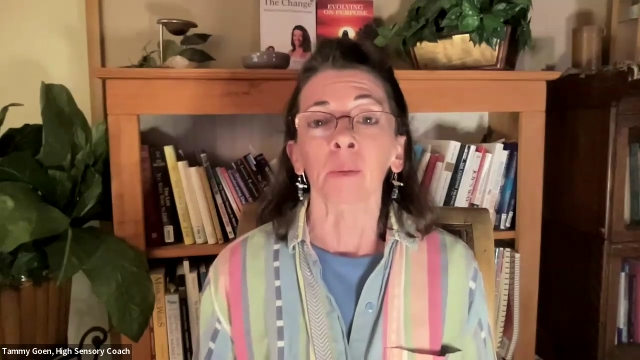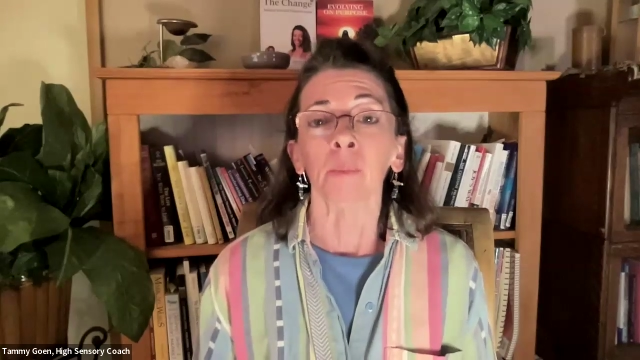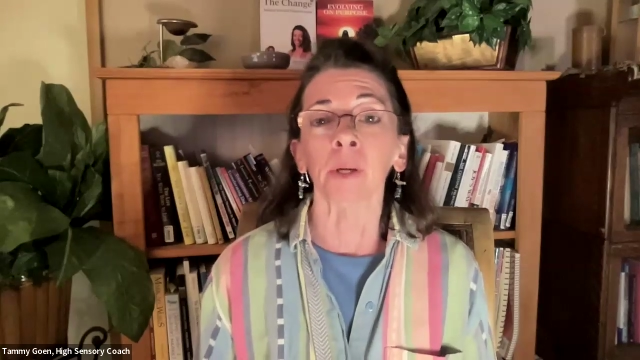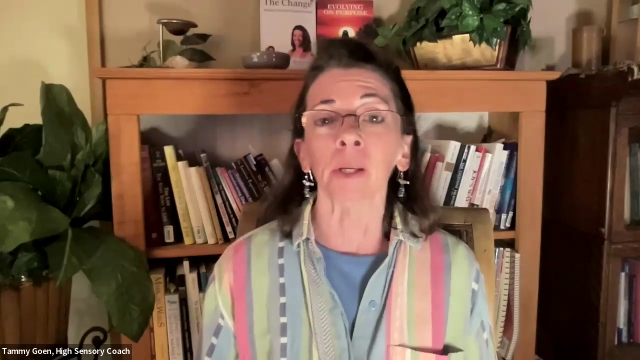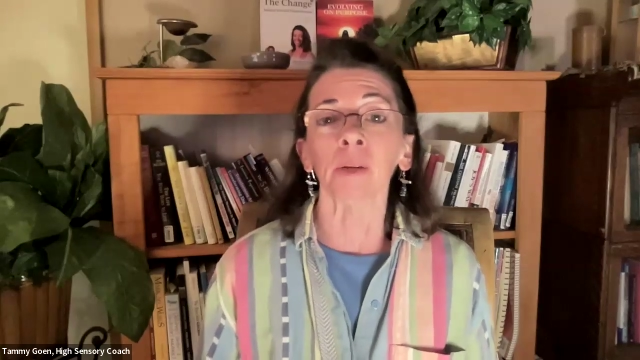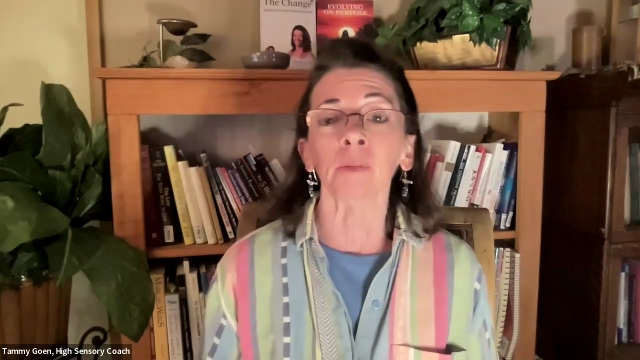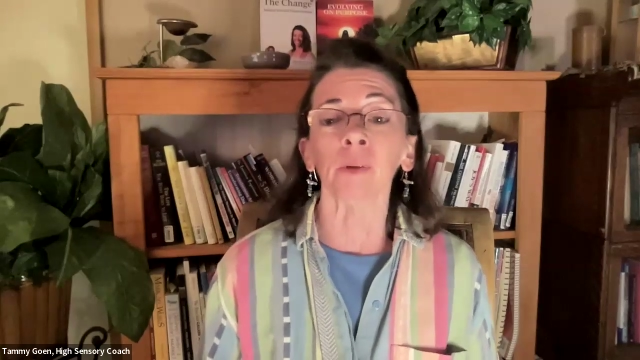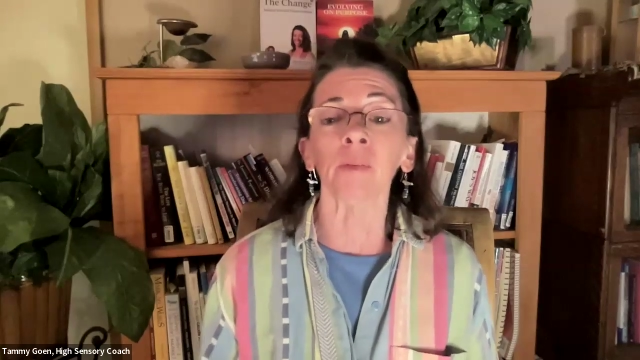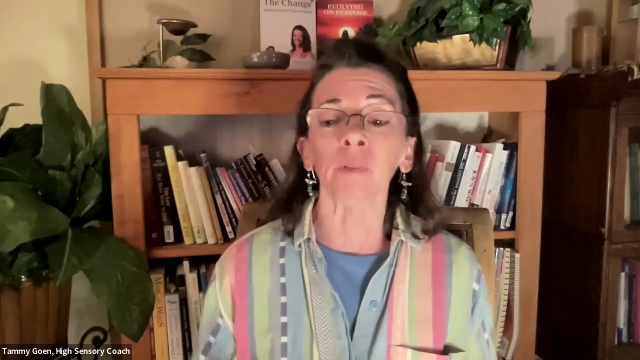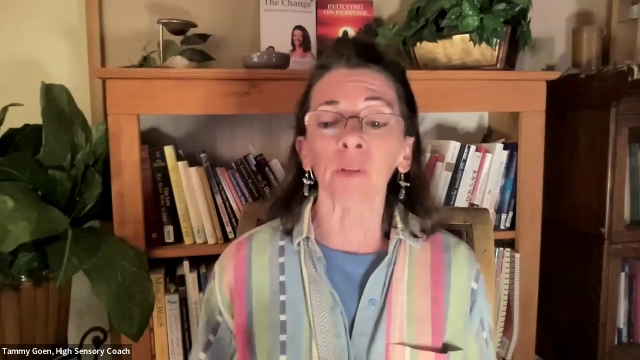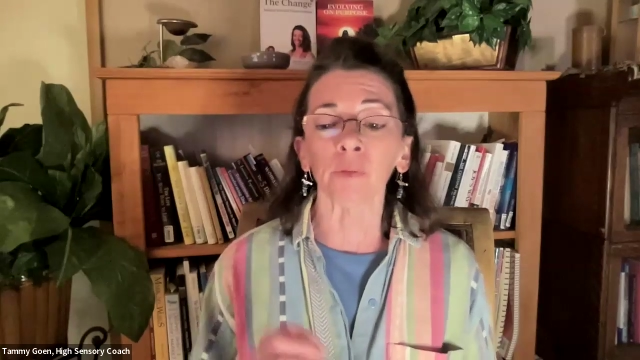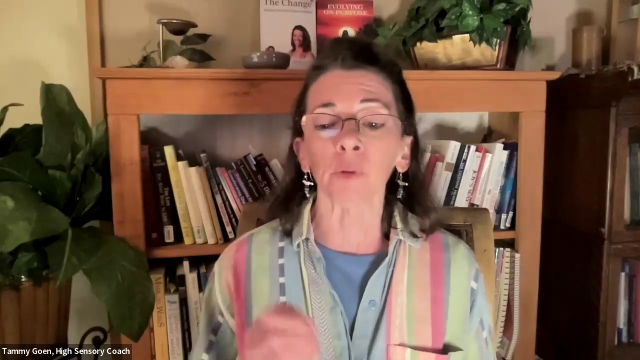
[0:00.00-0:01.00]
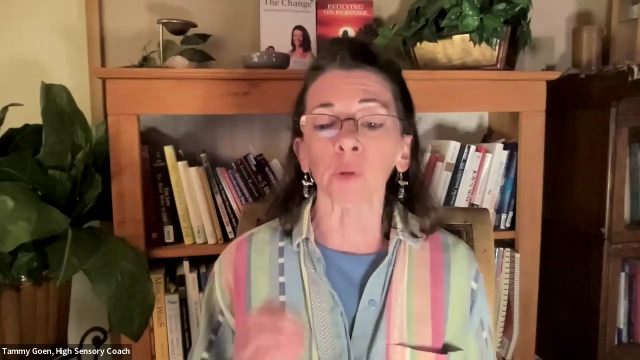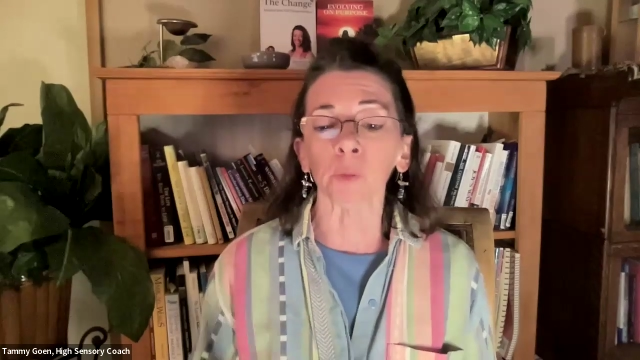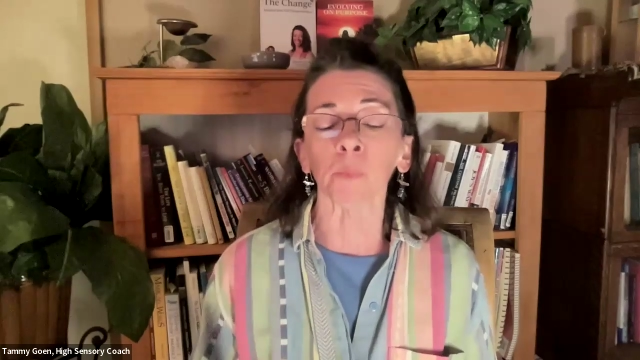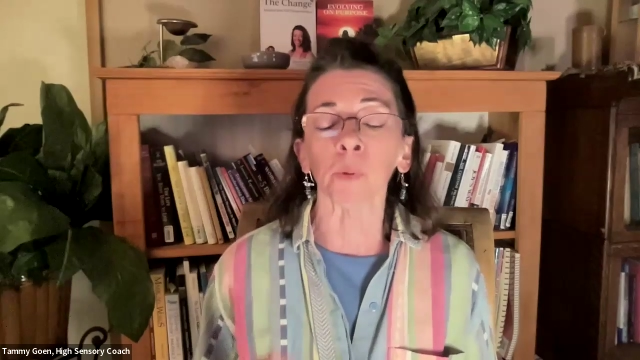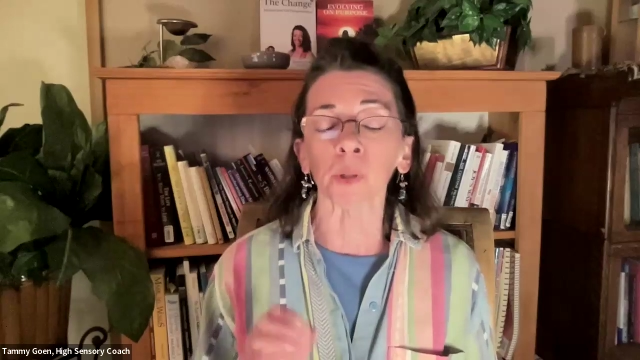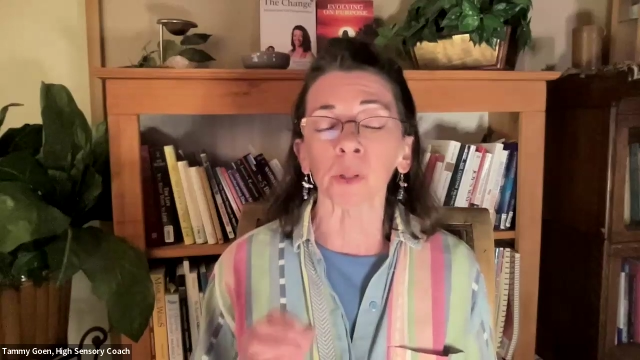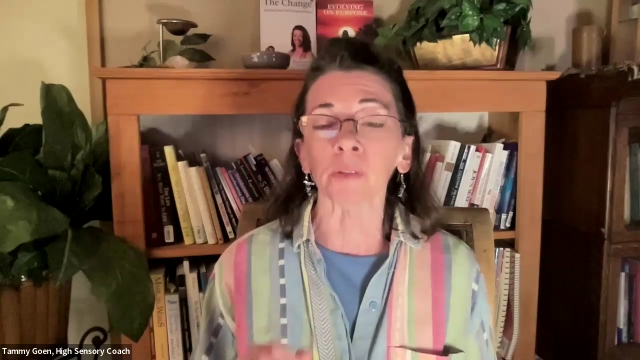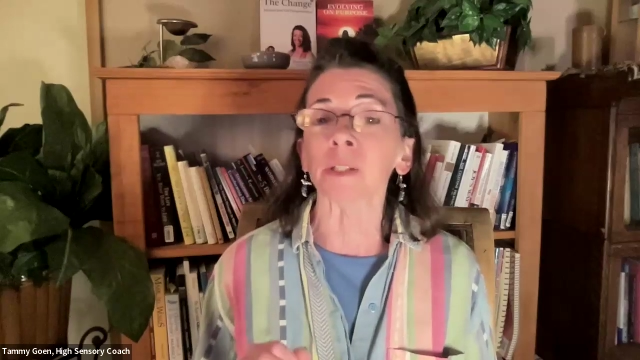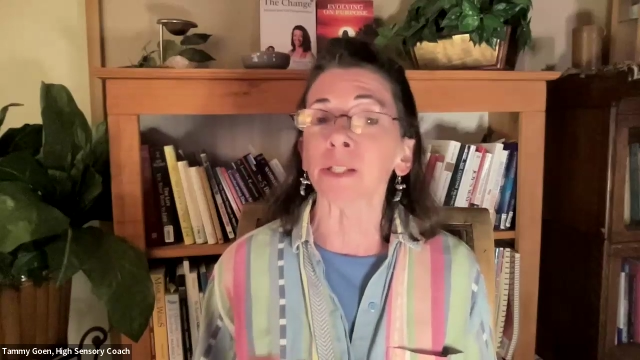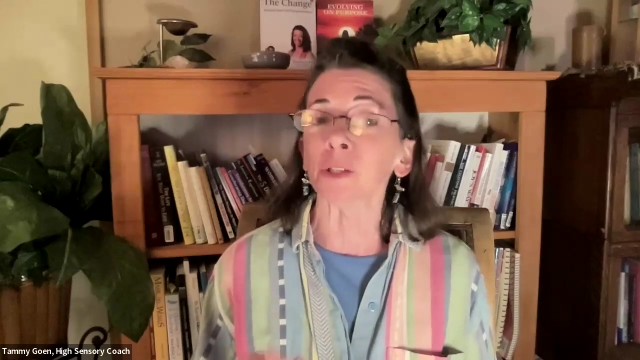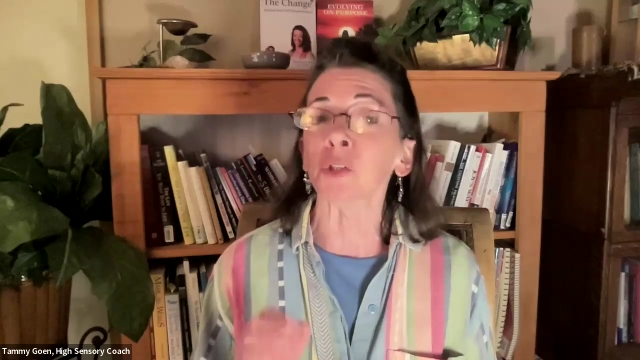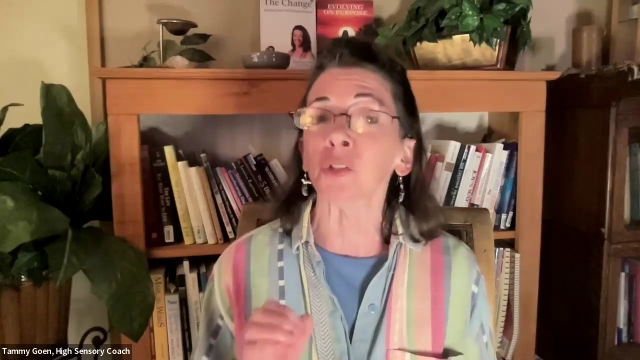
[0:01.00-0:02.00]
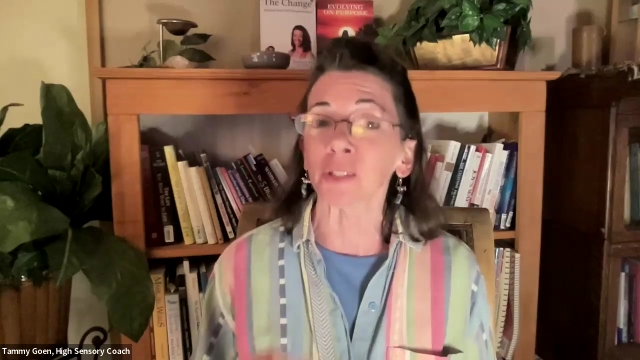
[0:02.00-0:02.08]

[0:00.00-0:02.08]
But even if you can put this in your